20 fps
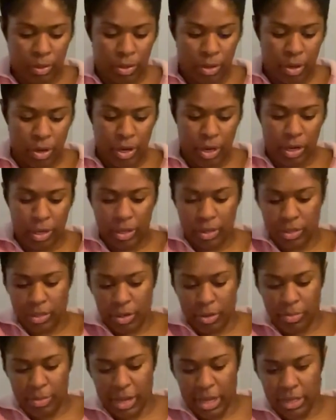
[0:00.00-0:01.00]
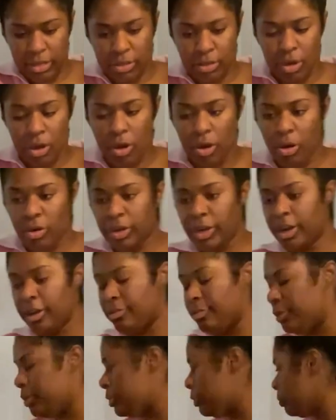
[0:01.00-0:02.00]
Alright, and so mine's all
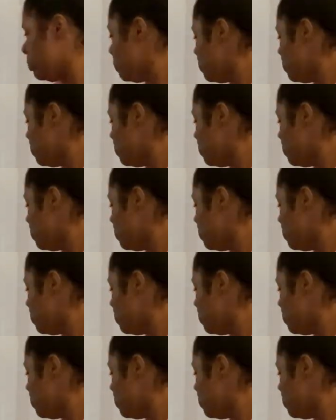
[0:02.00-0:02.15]
covered.